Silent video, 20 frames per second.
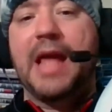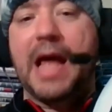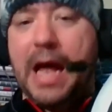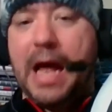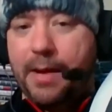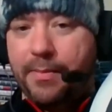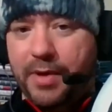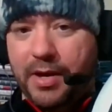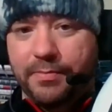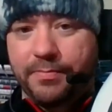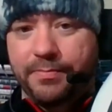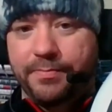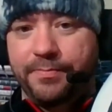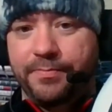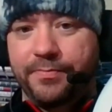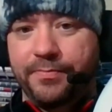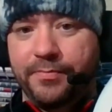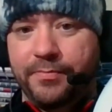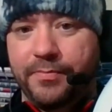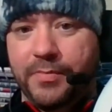cabin,
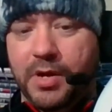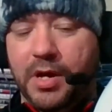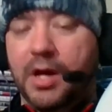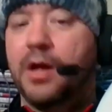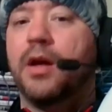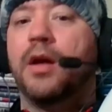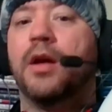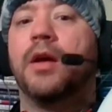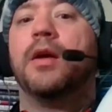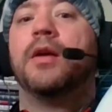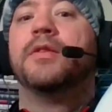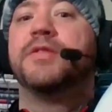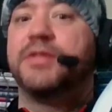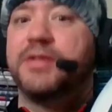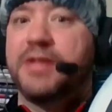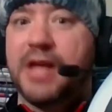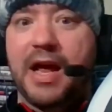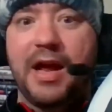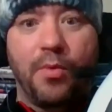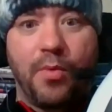
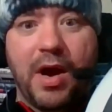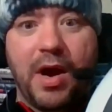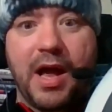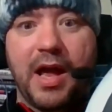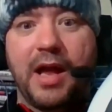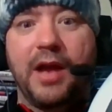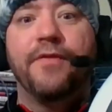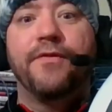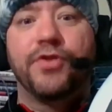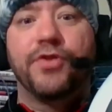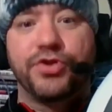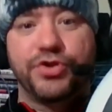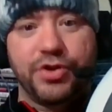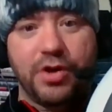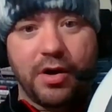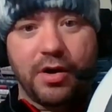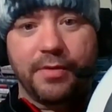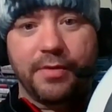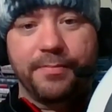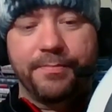stay away for
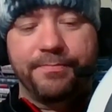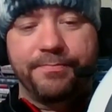sure.